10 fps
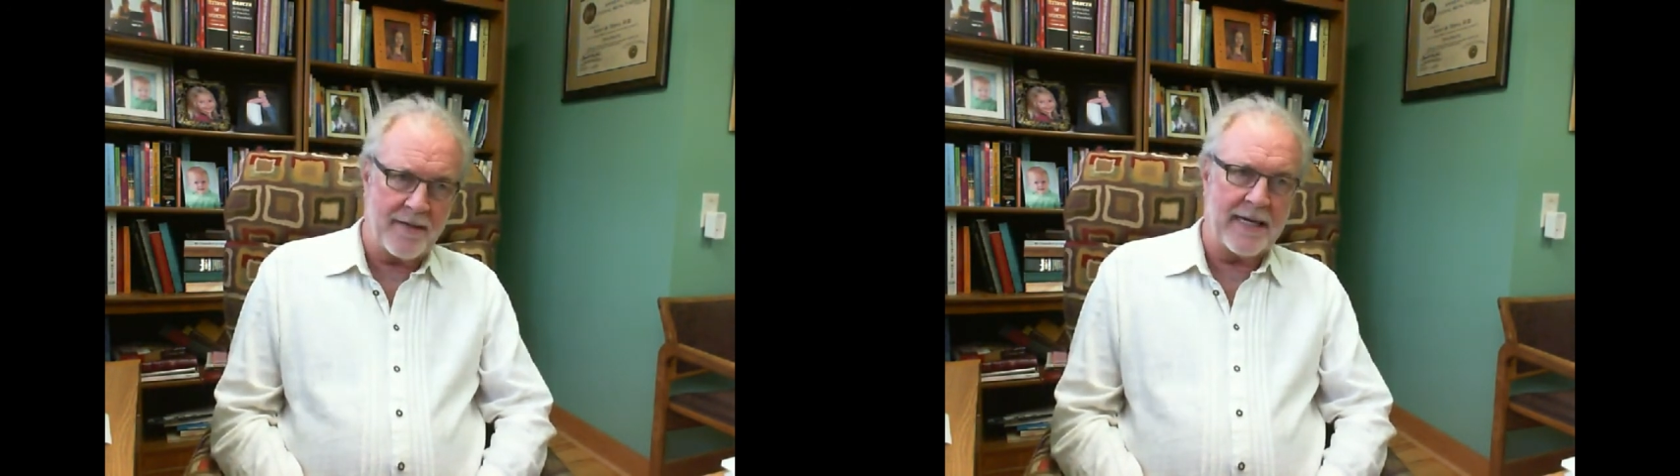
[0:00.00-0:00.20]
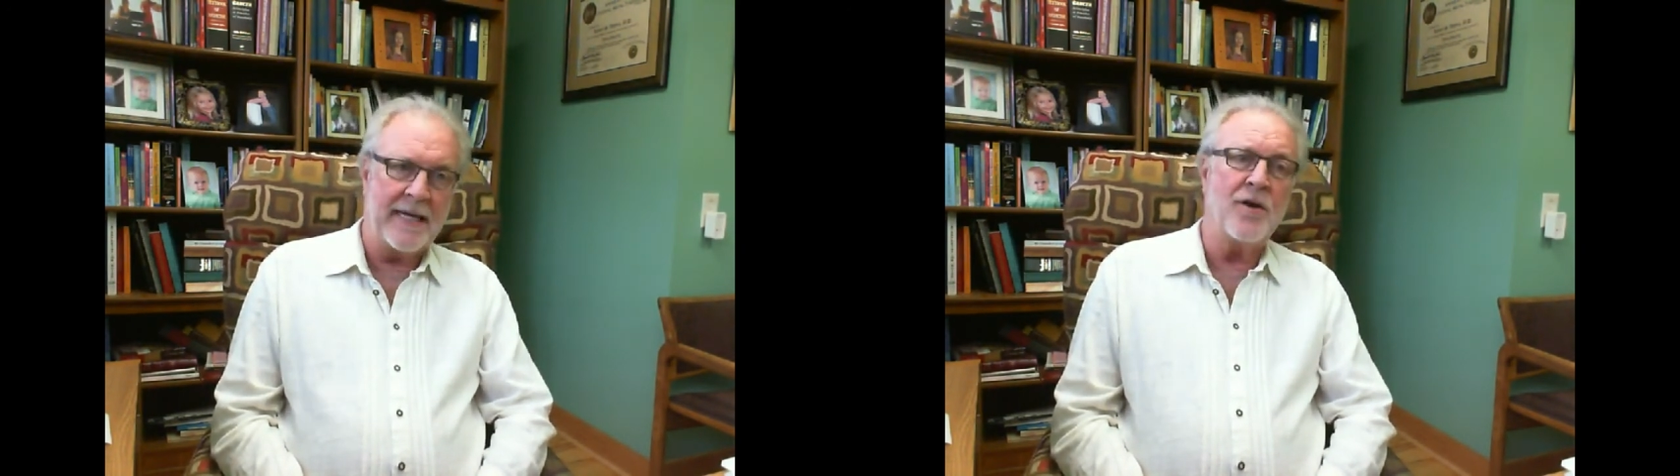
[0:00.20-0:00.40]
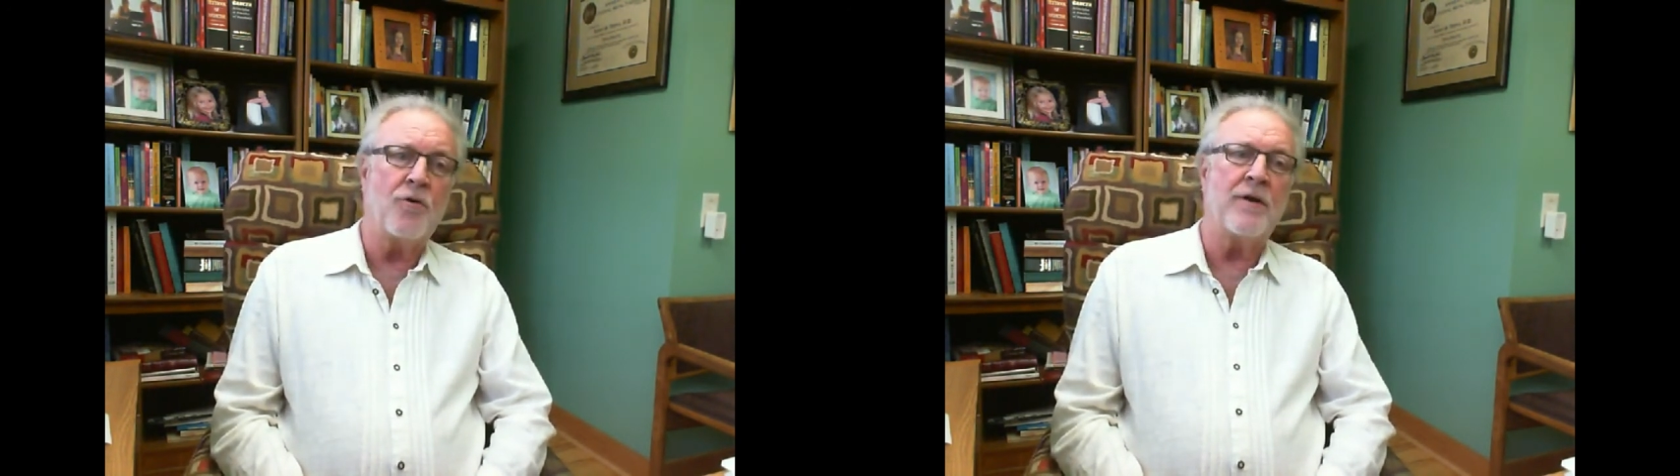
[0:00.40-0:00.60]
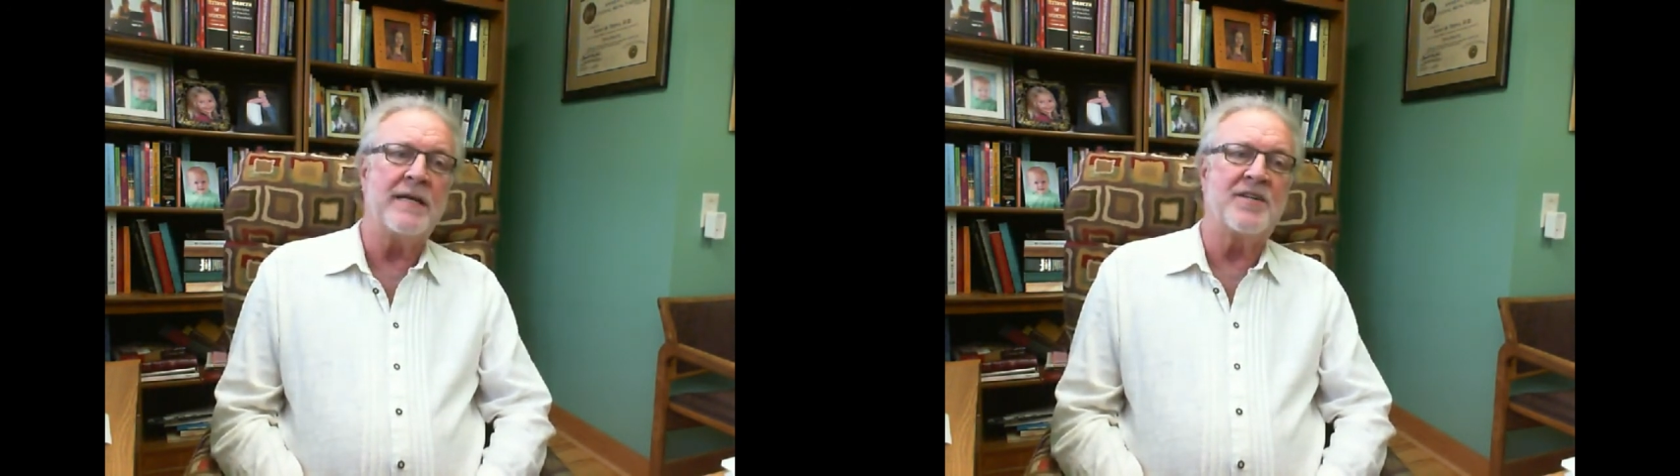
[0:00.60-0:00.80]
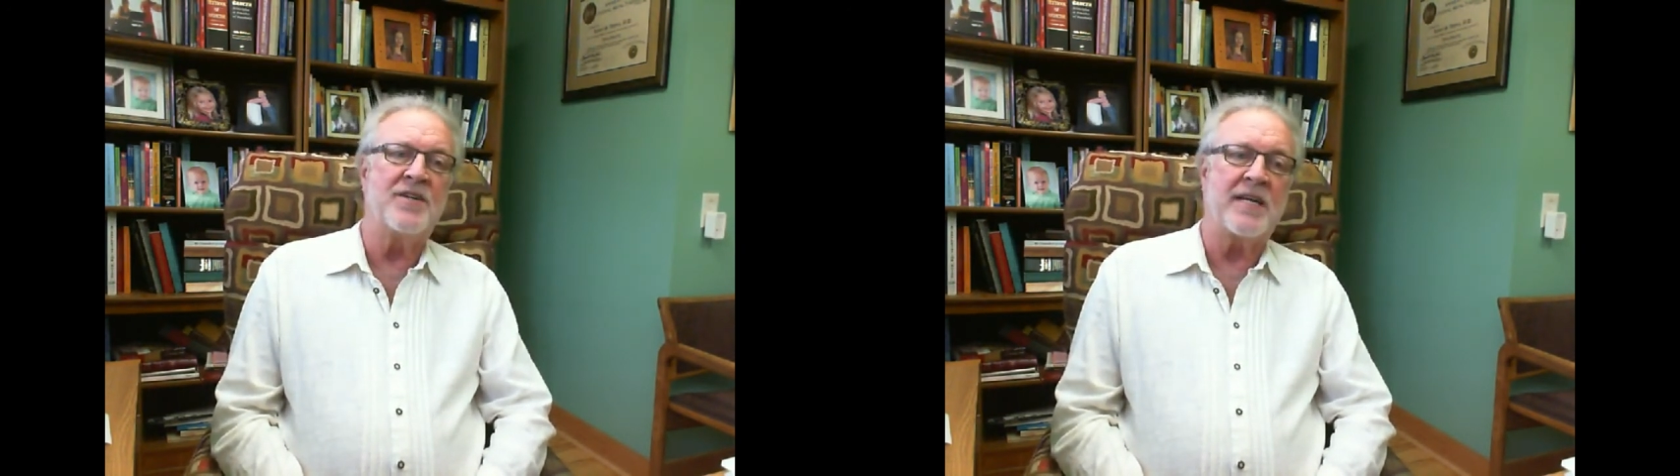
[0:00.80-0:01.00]
increase
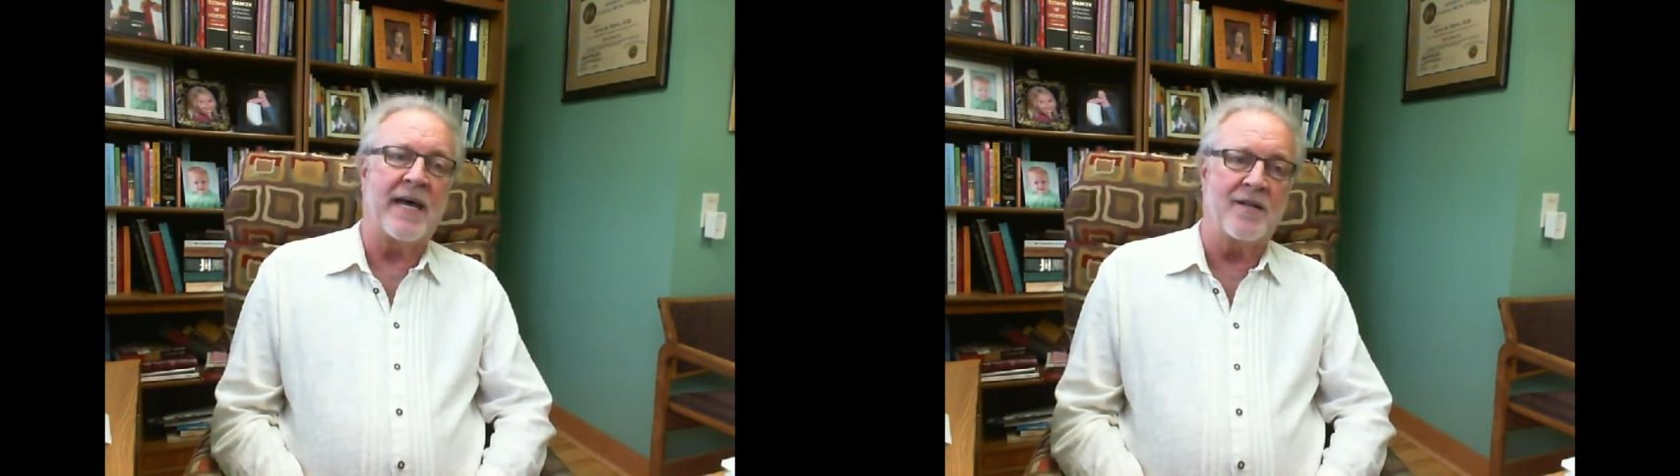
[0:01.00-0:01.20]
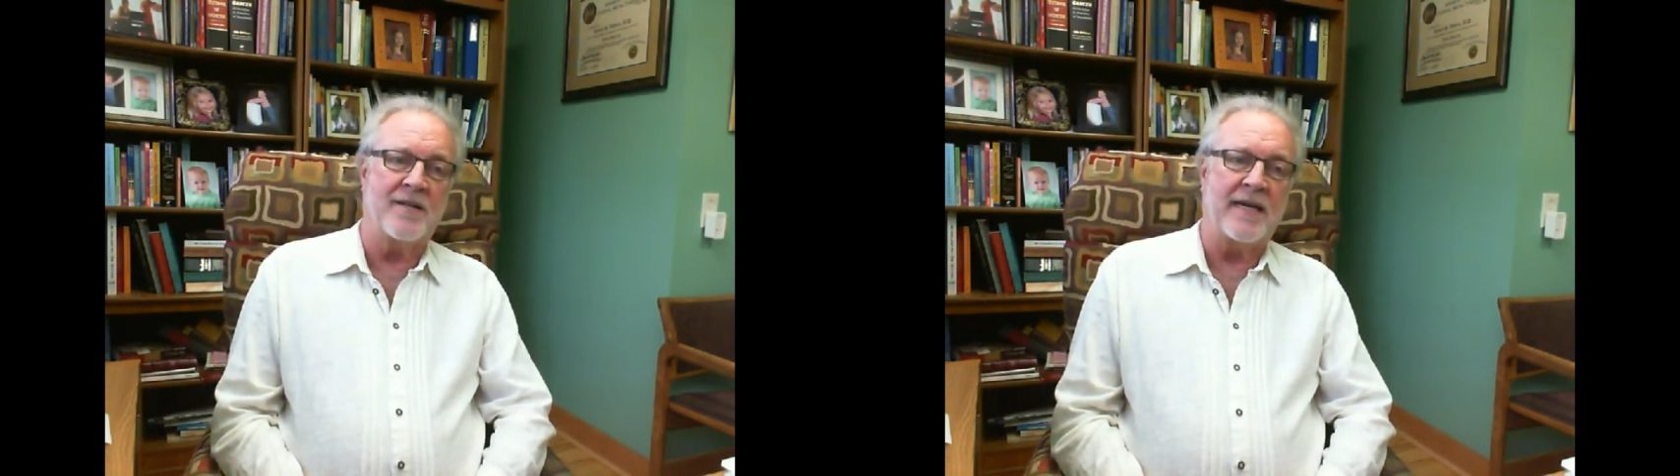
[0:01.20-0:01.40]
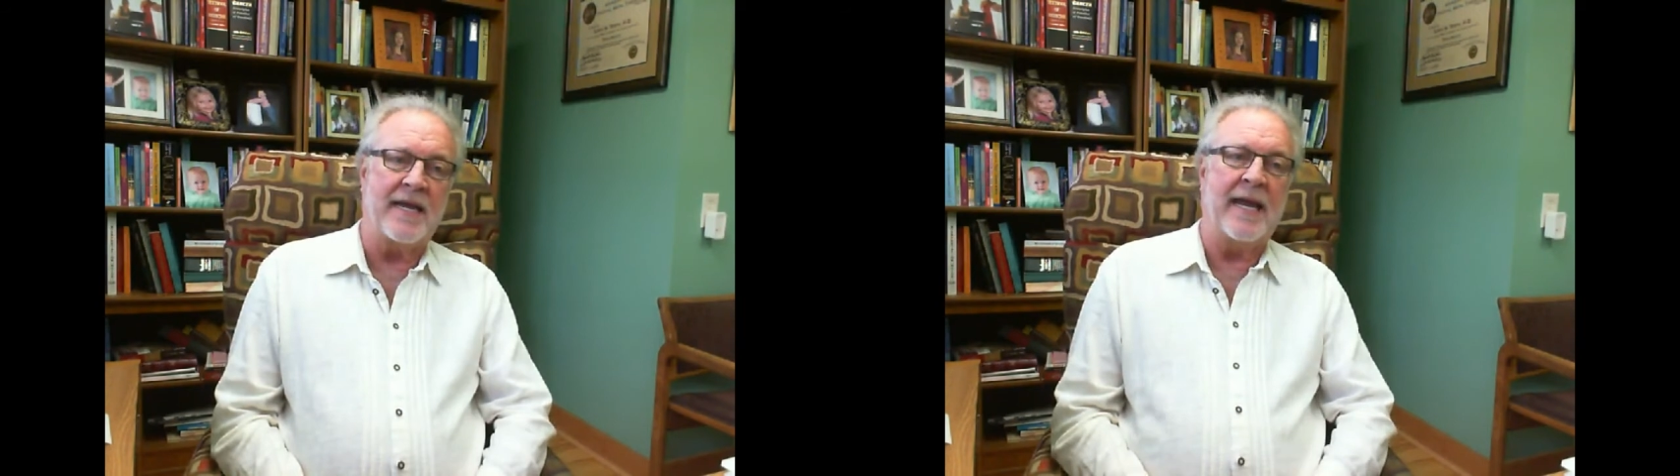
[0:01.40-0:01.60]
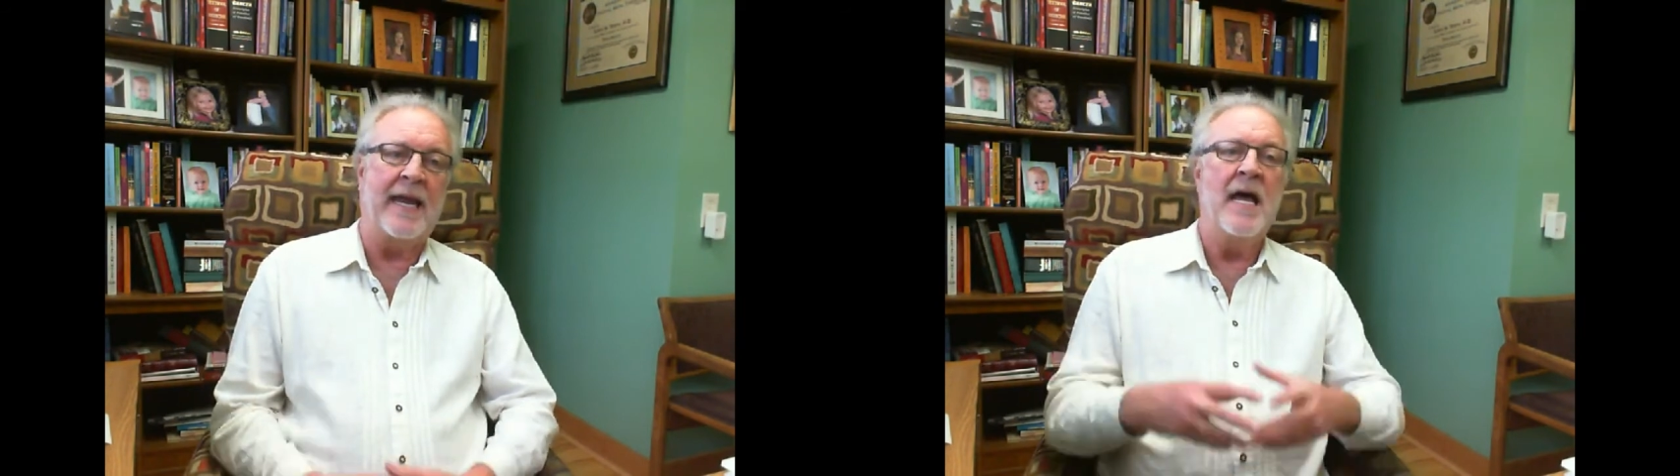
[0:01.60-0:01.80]
in dental decay,